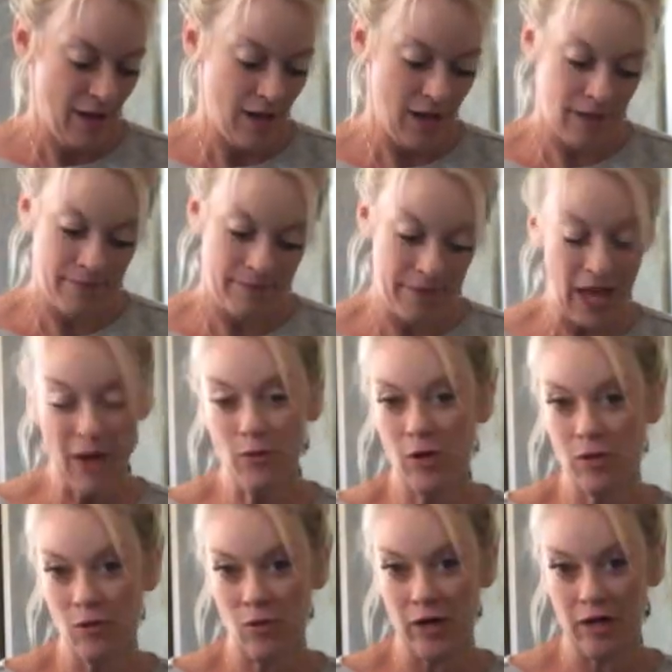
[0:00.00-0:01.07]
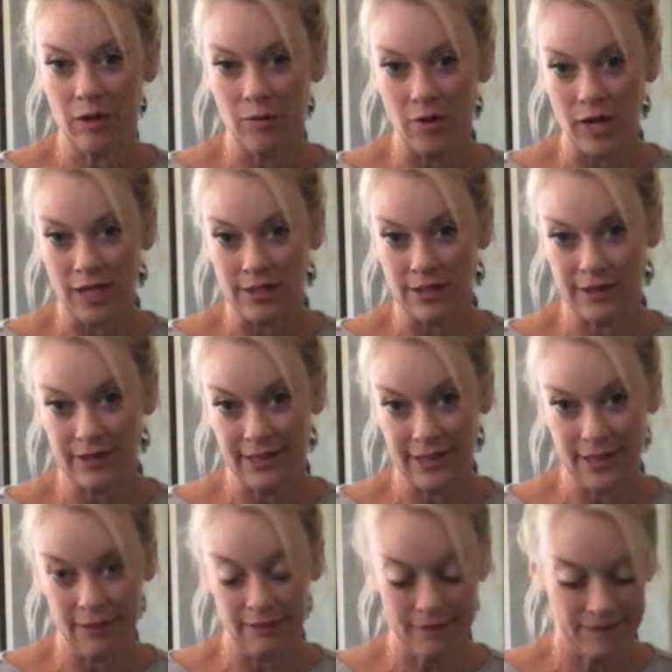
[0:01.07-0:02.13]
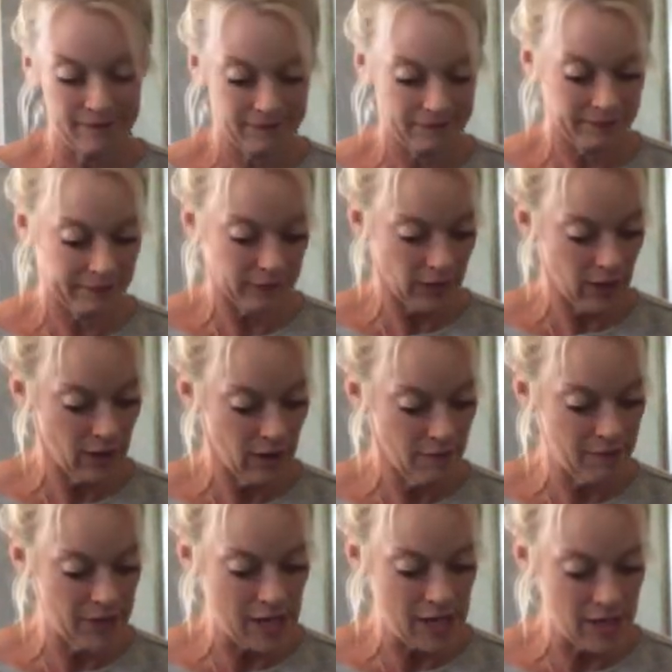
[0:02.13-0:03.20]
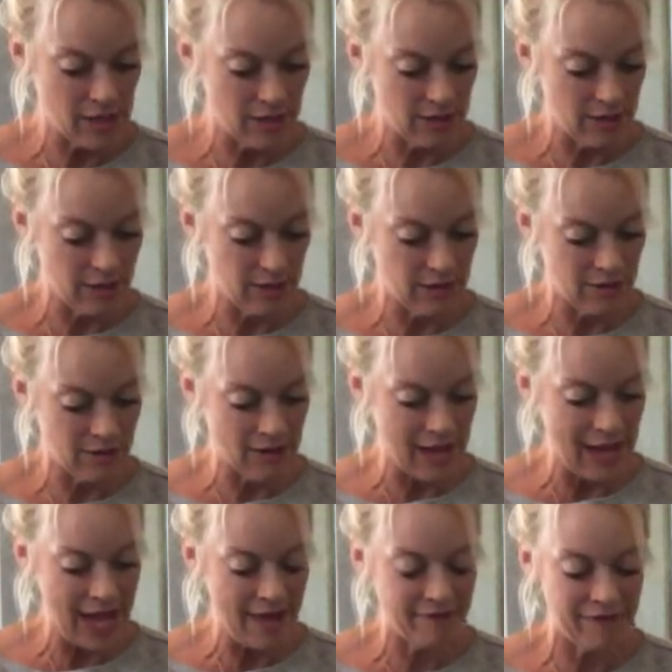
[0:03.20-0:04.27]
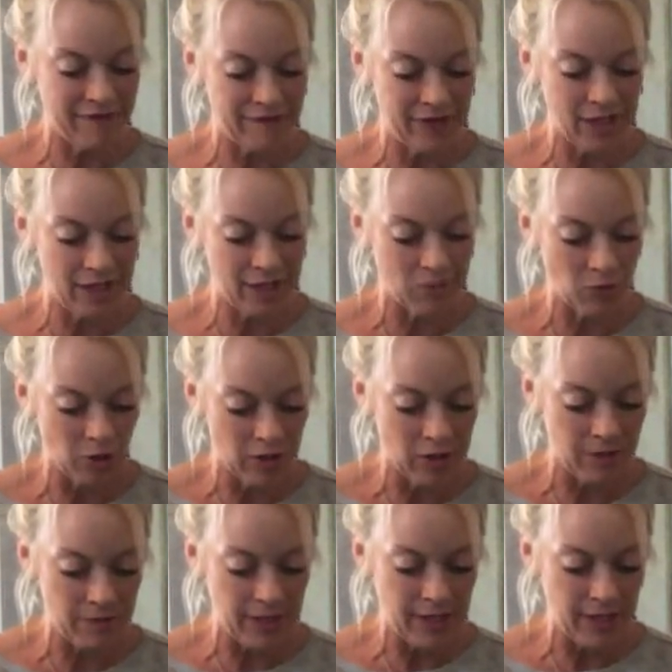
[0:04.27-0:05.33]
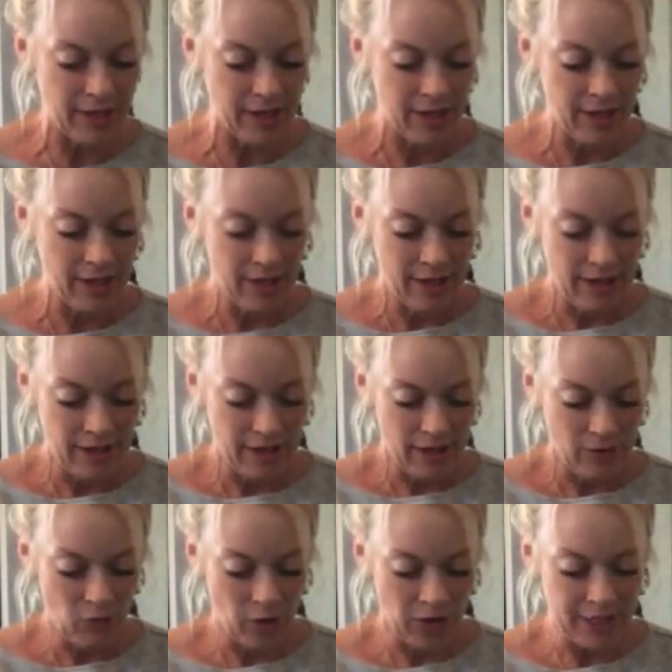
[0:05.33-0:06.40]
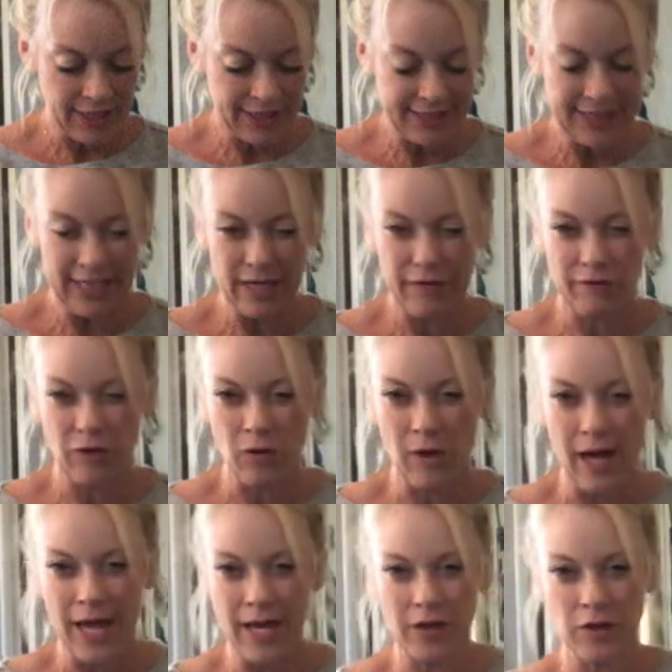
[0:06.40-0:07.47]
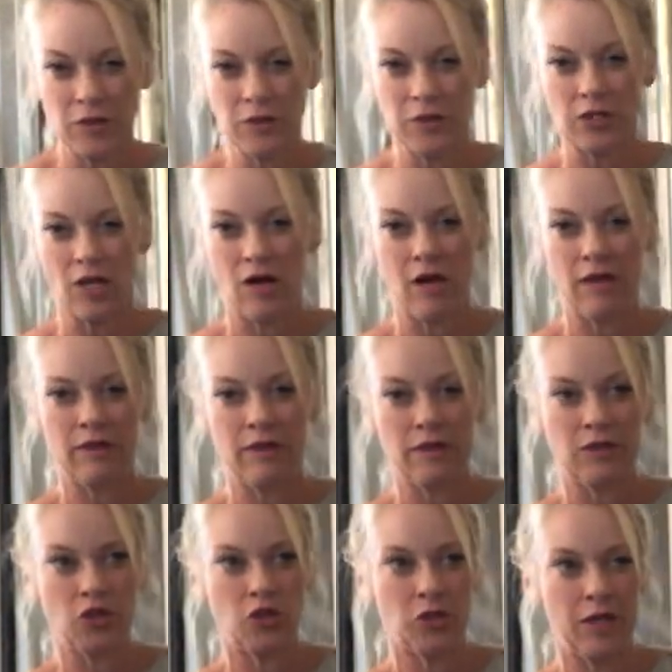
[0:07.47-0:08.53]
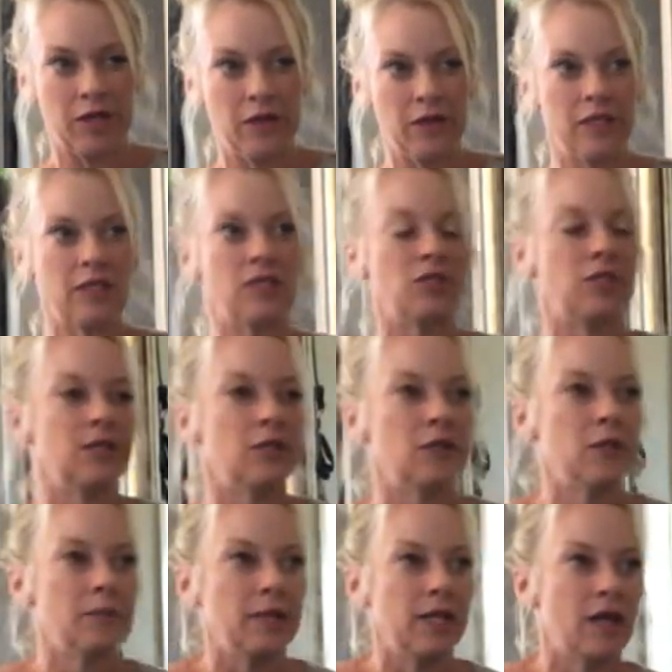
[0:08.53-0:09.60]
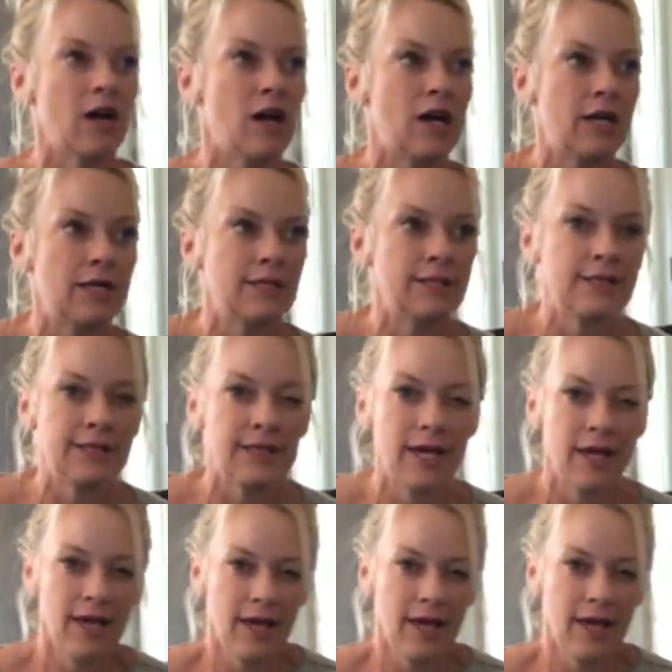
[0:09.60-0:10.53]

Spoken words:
I wouldn't wear a bra to sleep, but I have a feeling we're gonna see a few hikers on the trail this year, because